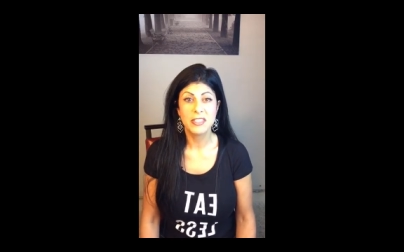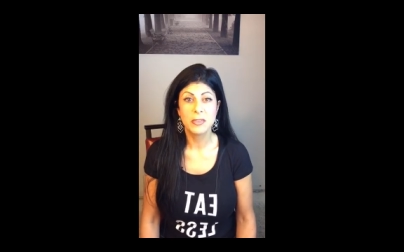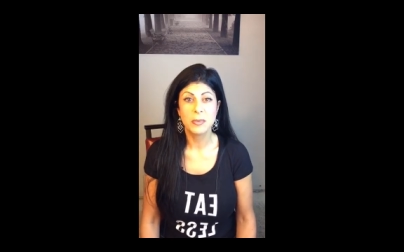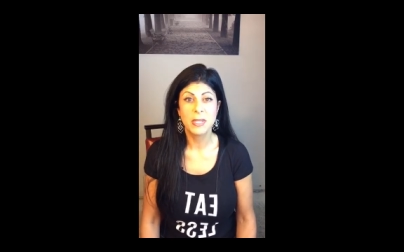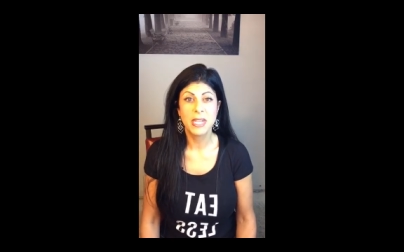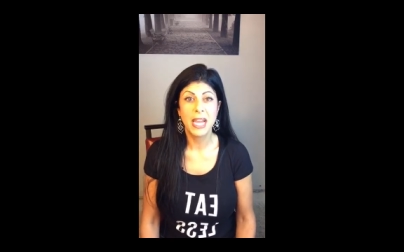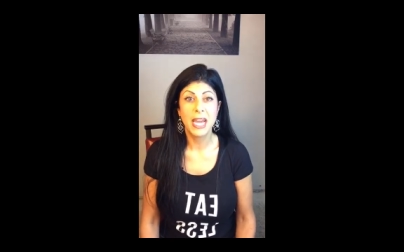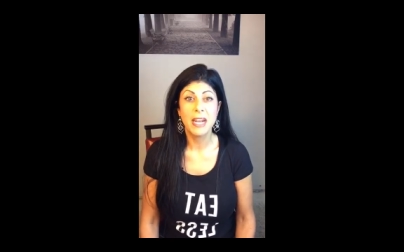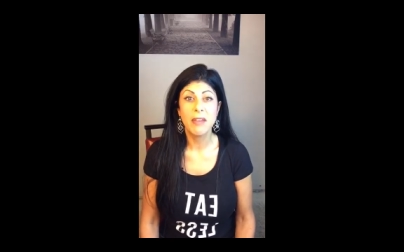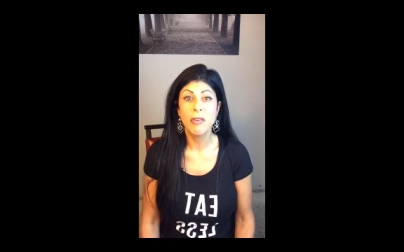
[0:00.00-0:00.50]
So we
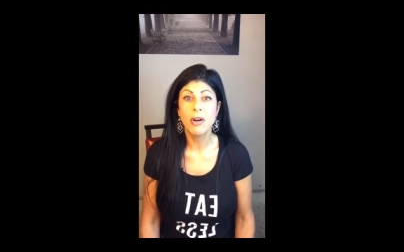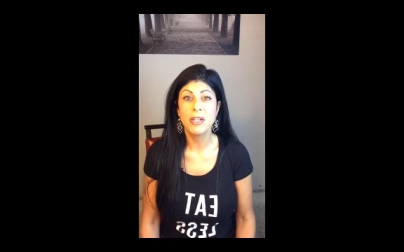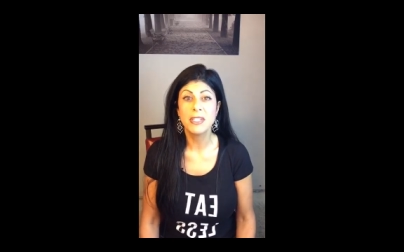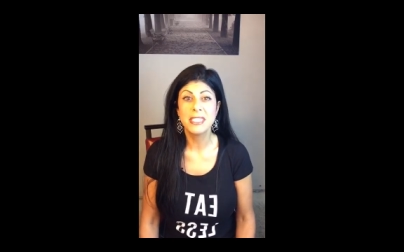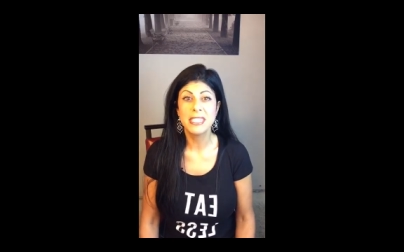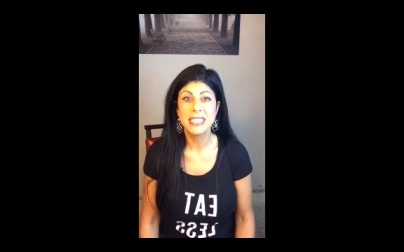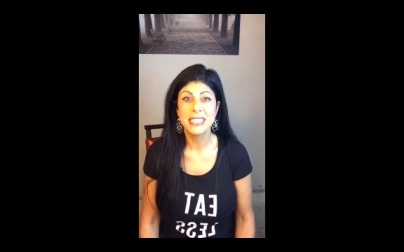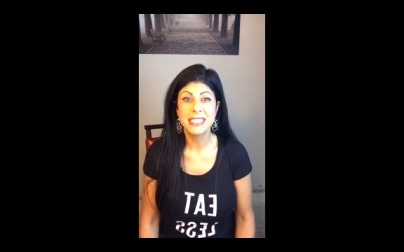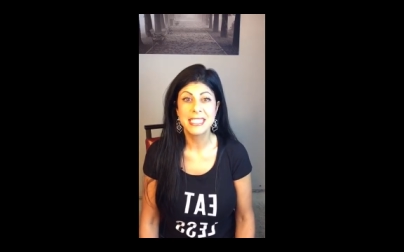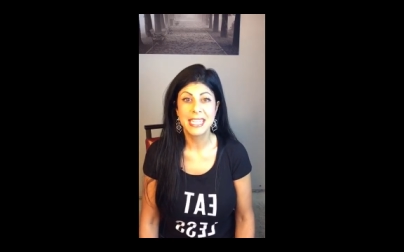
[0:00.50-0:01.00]
kind of all
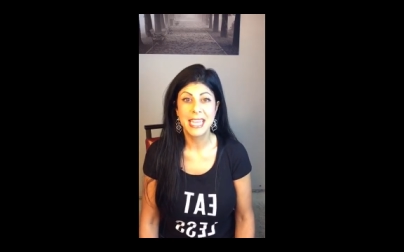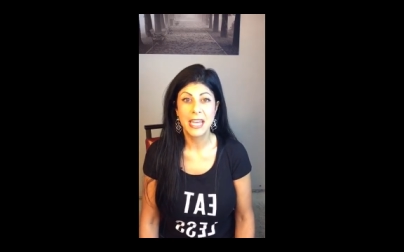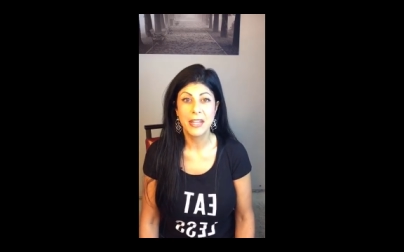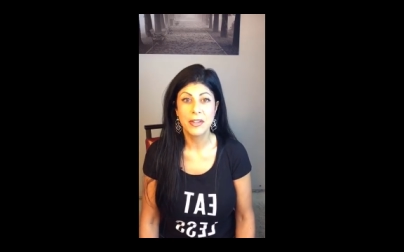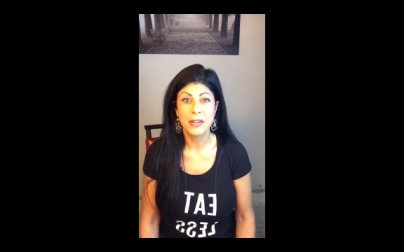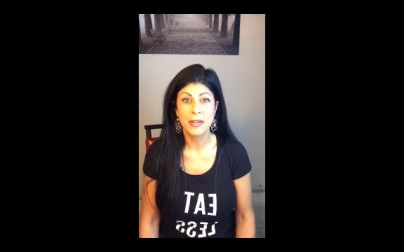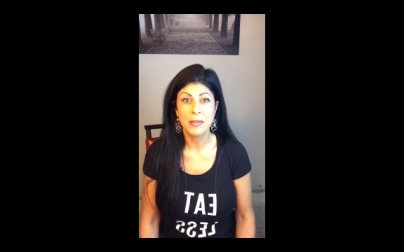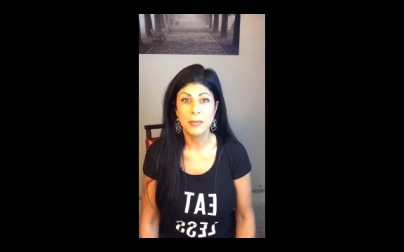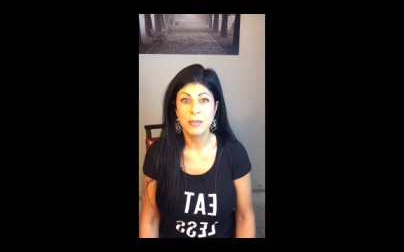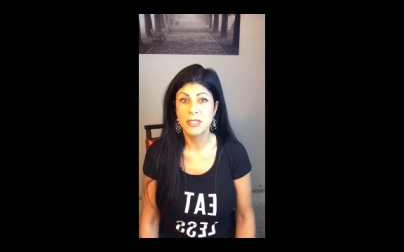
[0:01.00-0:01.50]
did it
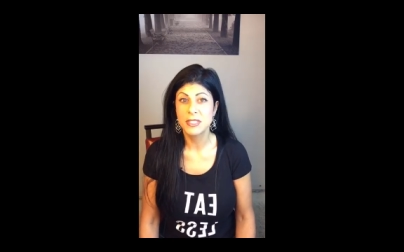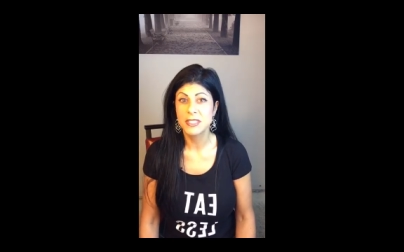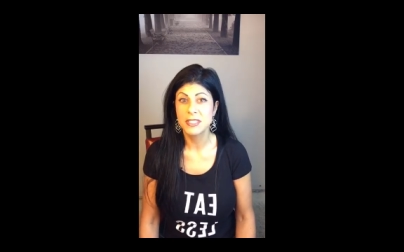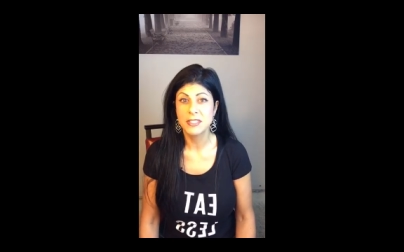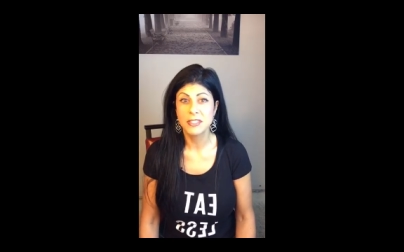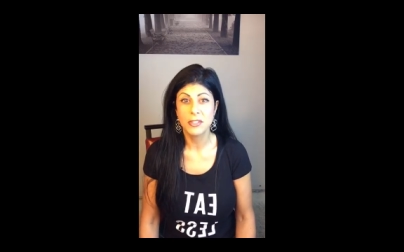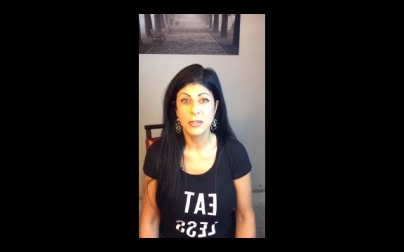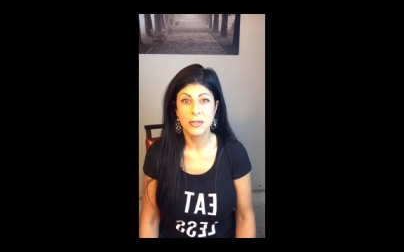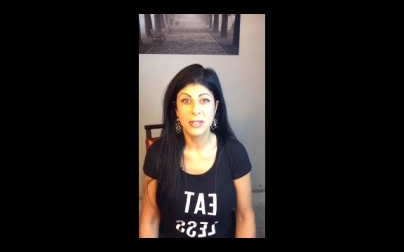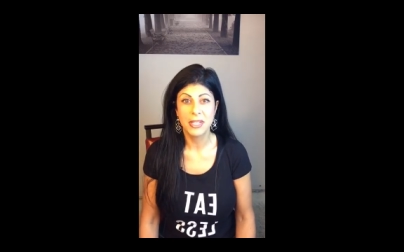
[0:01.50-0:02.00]
together, which is
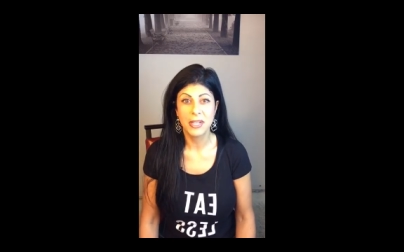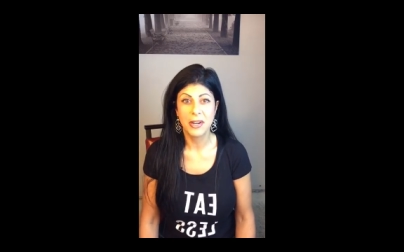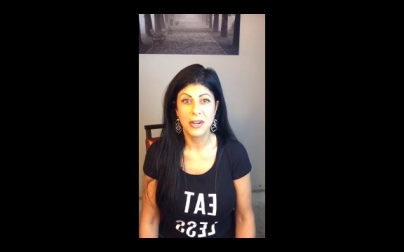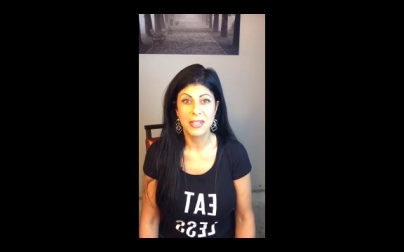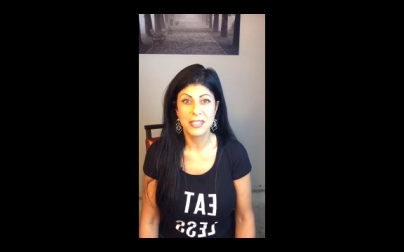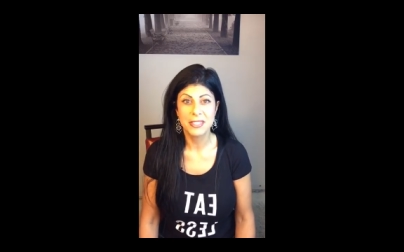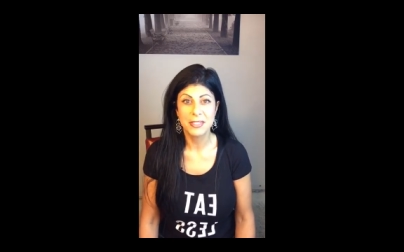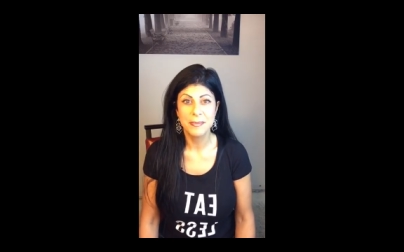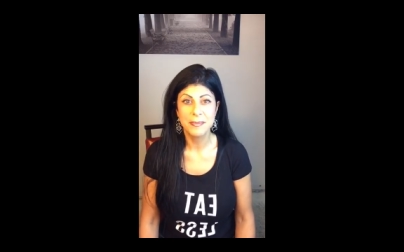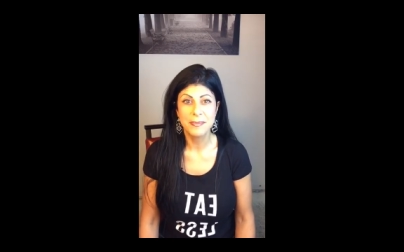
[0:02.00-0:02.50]
totally
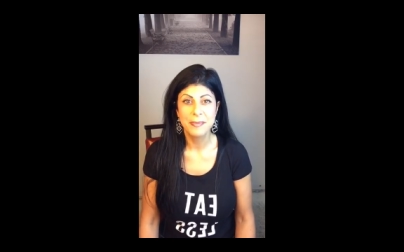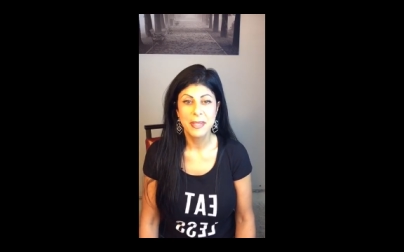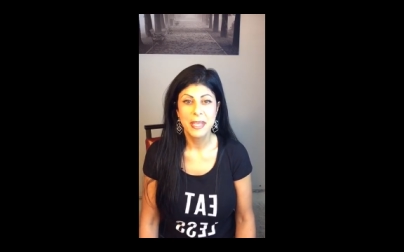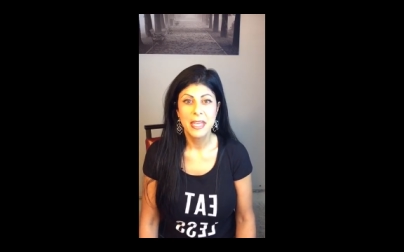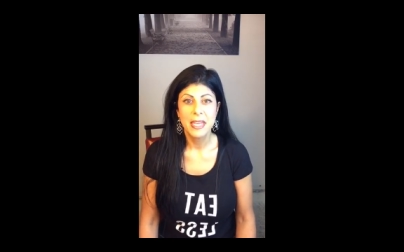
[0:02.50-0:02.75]
awesome.